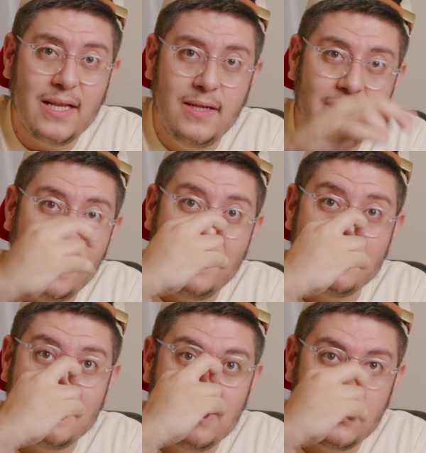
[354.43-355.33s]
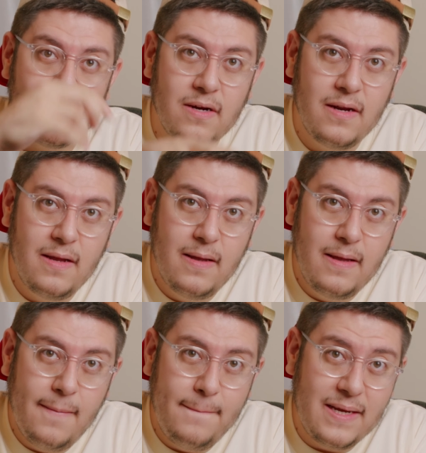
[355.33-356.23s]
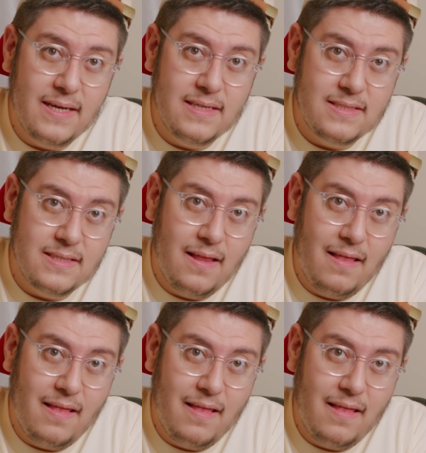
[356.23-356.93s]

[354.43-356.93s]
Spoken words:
look at the sensor because,